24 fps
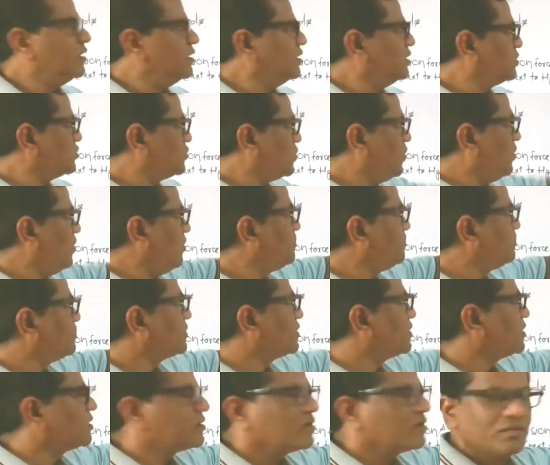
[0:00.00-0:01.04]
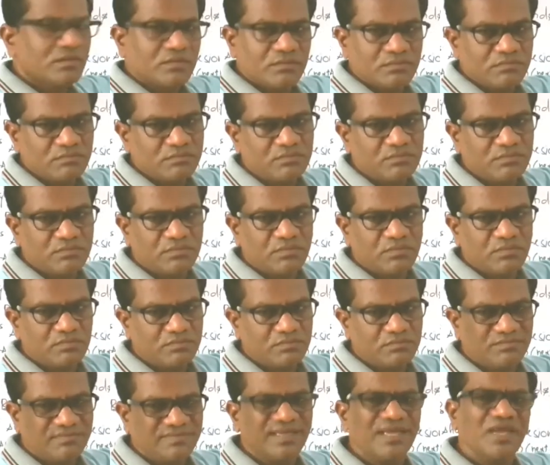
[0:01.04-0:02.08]
So
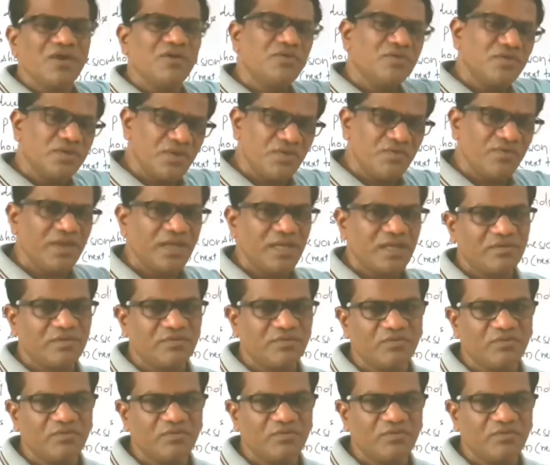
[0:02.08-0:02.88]
everywhere